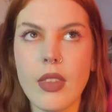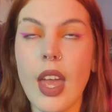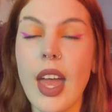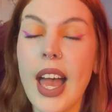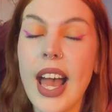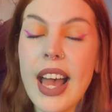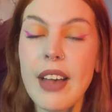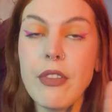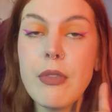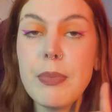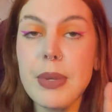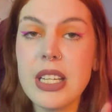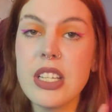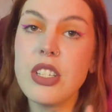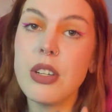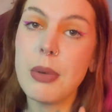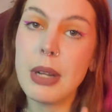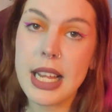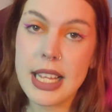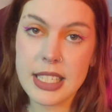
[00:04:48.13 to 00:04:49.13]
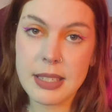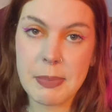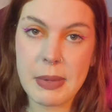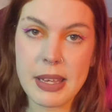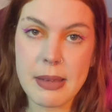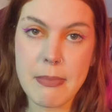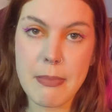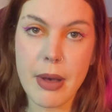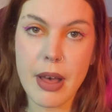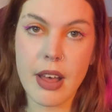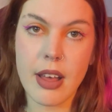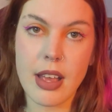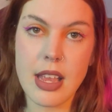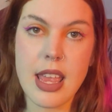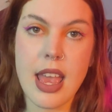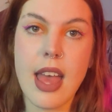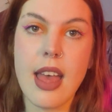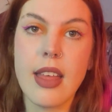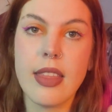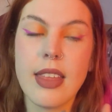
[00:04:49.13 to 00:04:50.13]
I haven't been to a lesbian bar
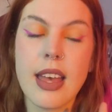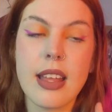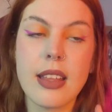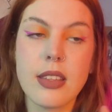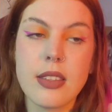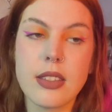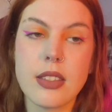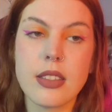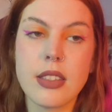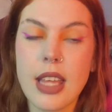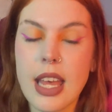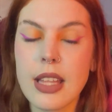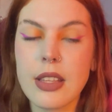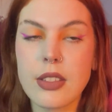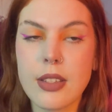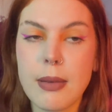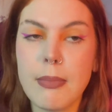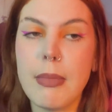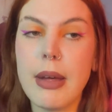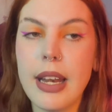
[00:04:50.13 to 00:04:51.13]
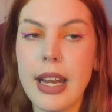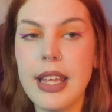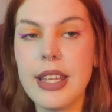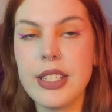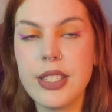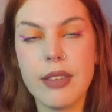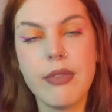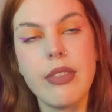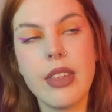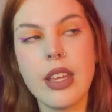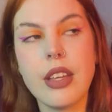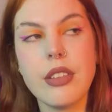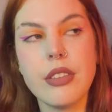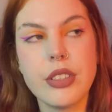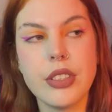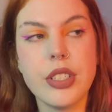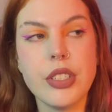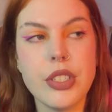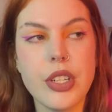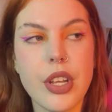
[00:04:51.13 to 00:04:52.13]
yet. That's on my list of
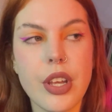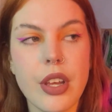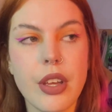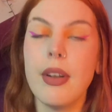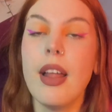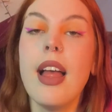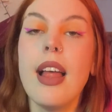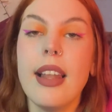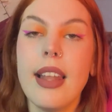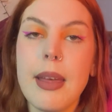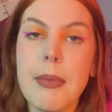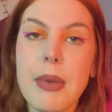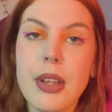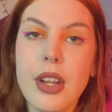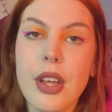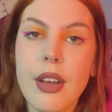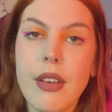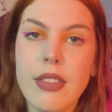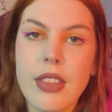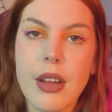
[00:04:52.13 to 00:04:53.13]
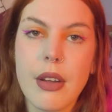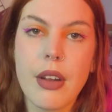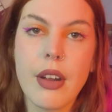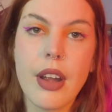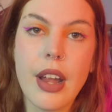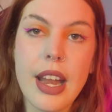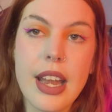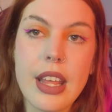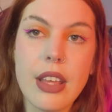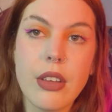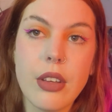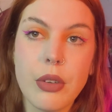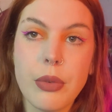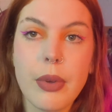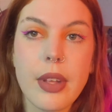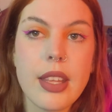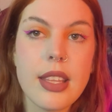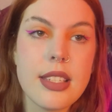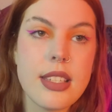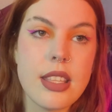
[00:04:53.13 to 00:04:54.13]
things to do. Let me know if there are any good
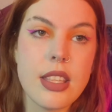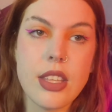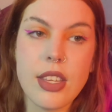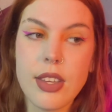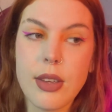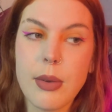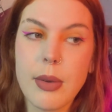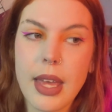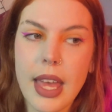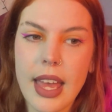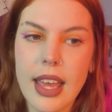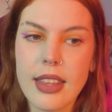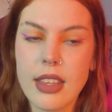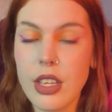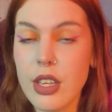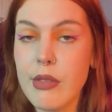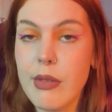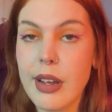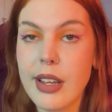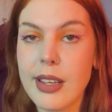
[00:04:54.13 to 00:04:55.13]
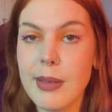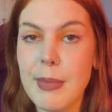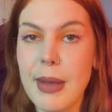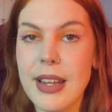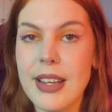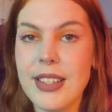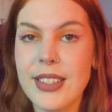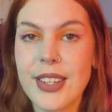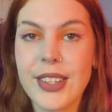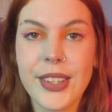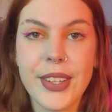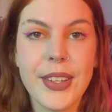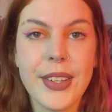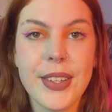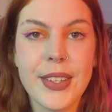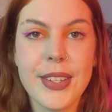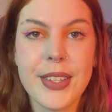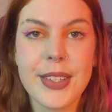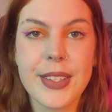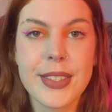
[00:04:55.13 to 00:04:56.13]
ones in the UK that you recommend,
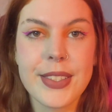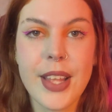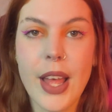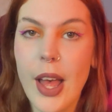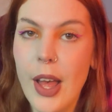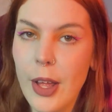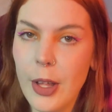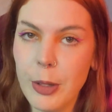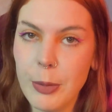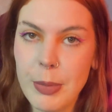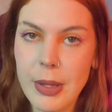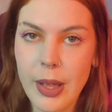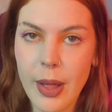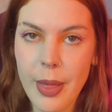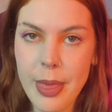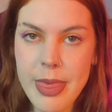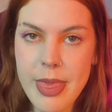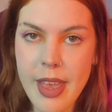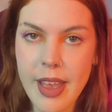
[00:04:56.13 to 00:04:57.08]
because I'll be on